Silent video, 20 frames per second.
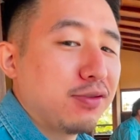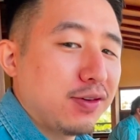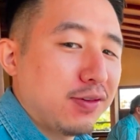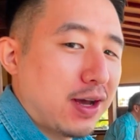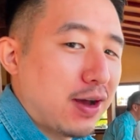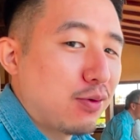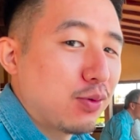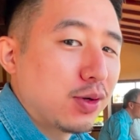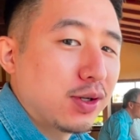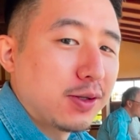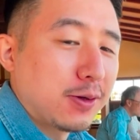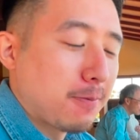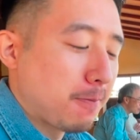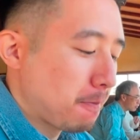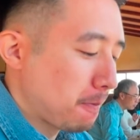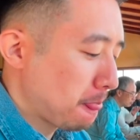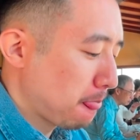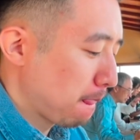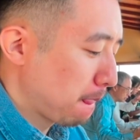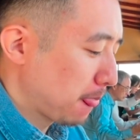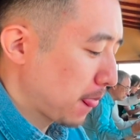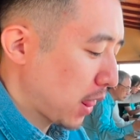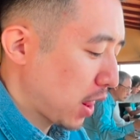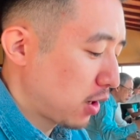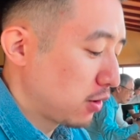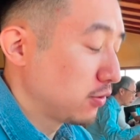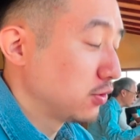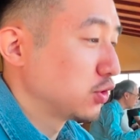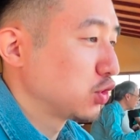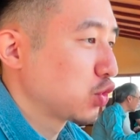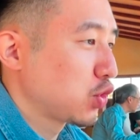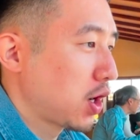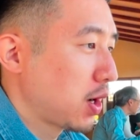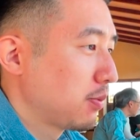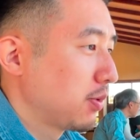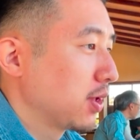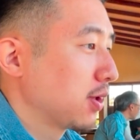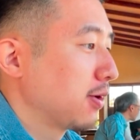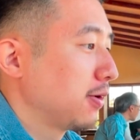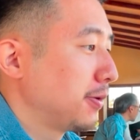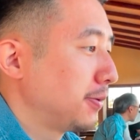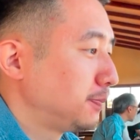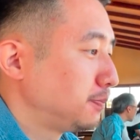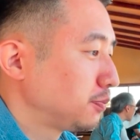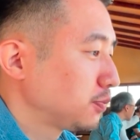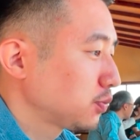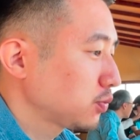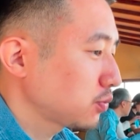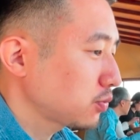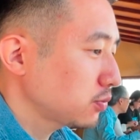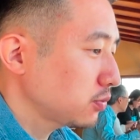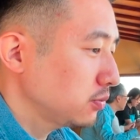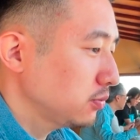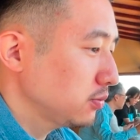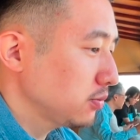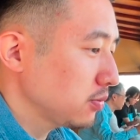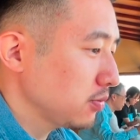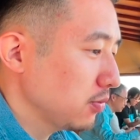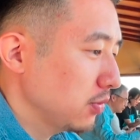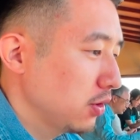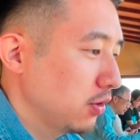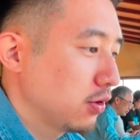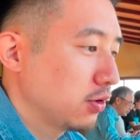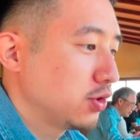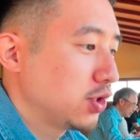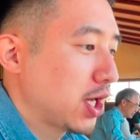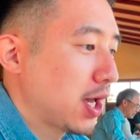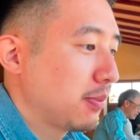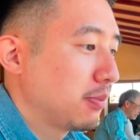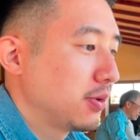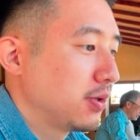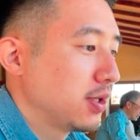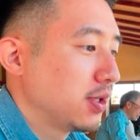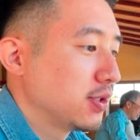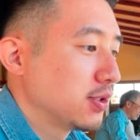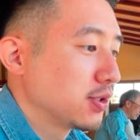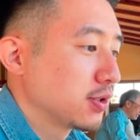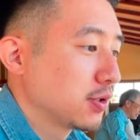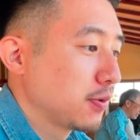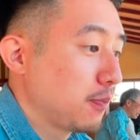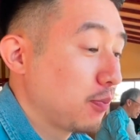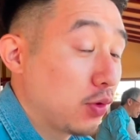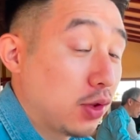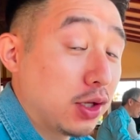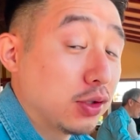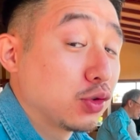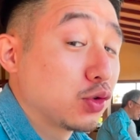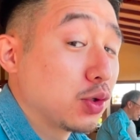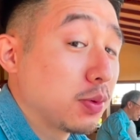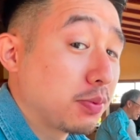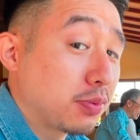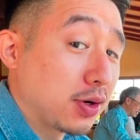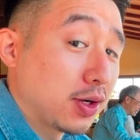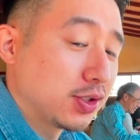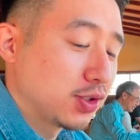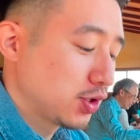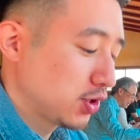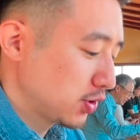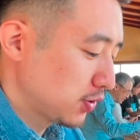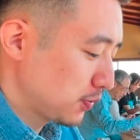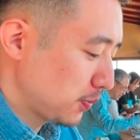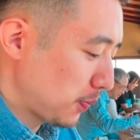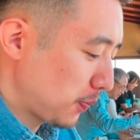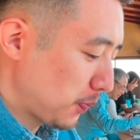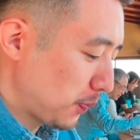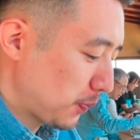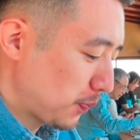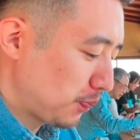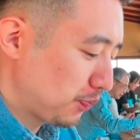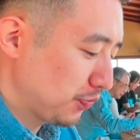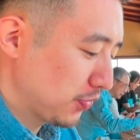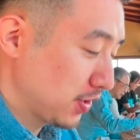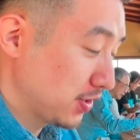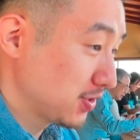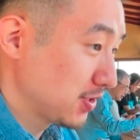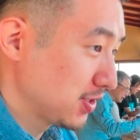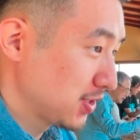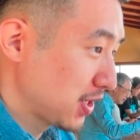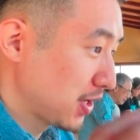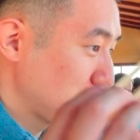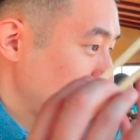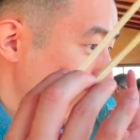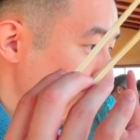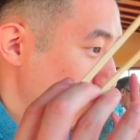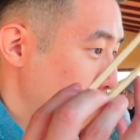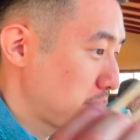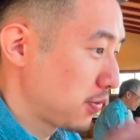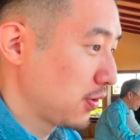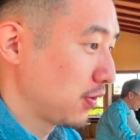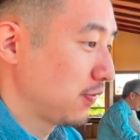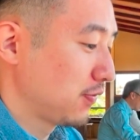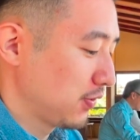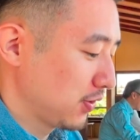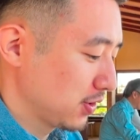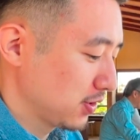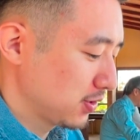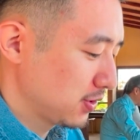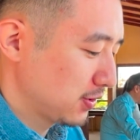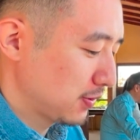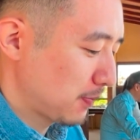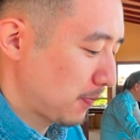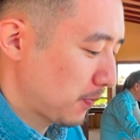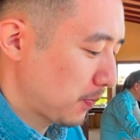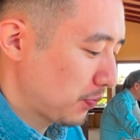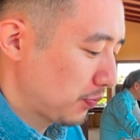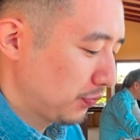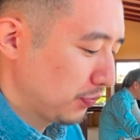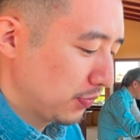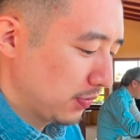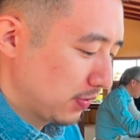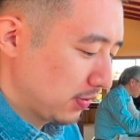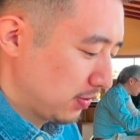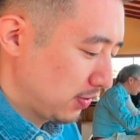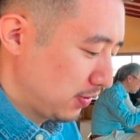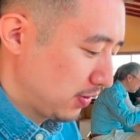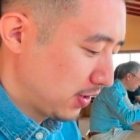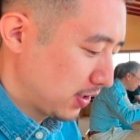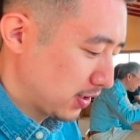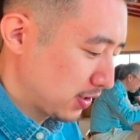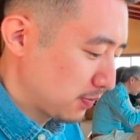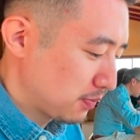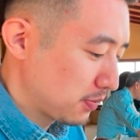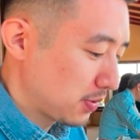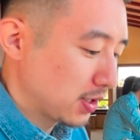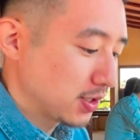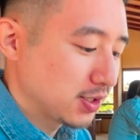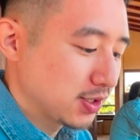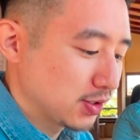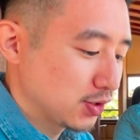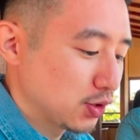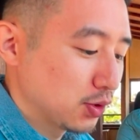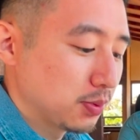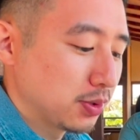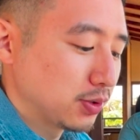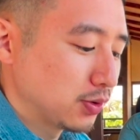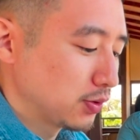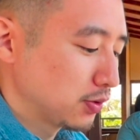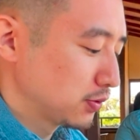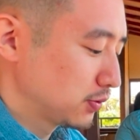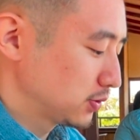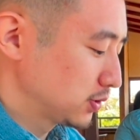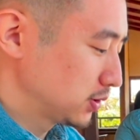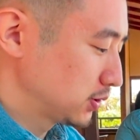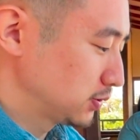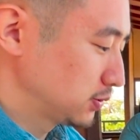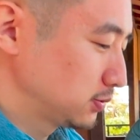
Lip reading: I would kind of describe like a Japanese lunch or brunch. This is like perfect. You got the matcha soba noodles,